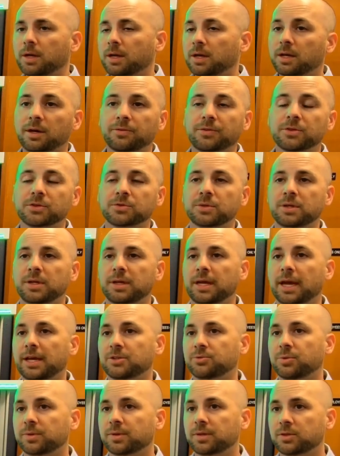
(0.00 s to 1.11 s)
If this would
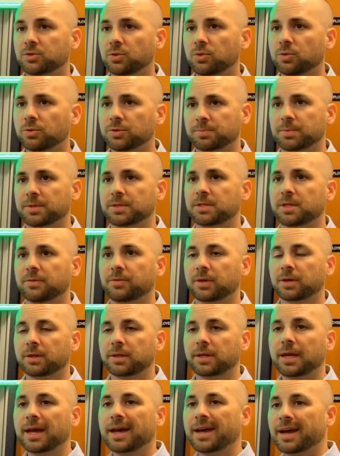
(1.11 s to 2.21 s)
engage with the tool
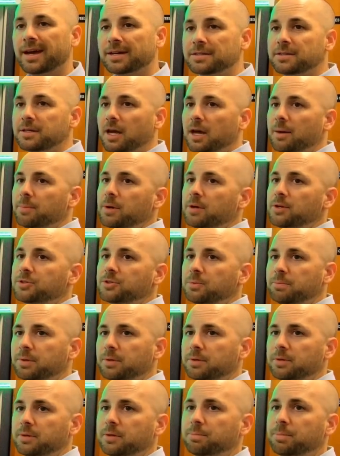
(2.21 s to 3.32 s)
specifically, as the operators are
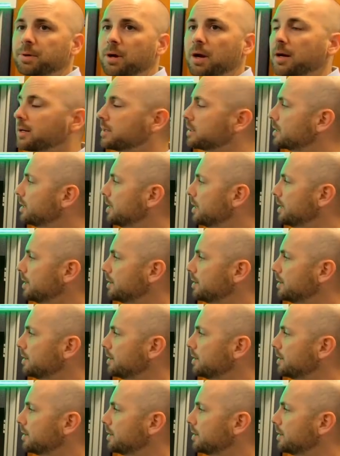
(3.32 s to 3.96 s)
building the product,